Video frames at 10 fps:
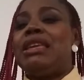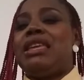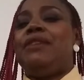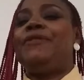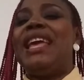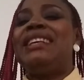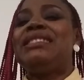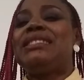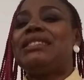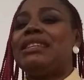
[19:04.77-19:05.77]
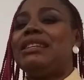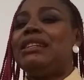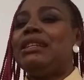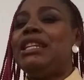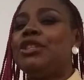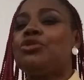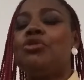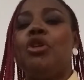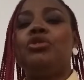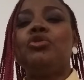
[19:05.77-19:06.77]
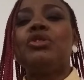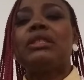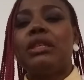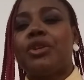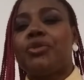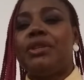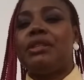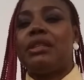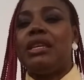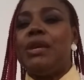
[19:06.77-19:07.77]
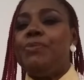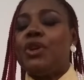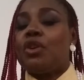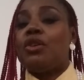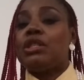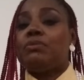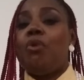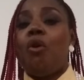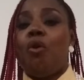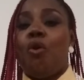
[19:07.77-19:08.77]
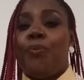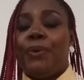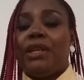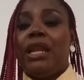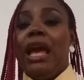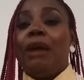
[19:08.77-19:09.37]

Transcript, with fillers: If there's little or no secrecy, it becomes more open.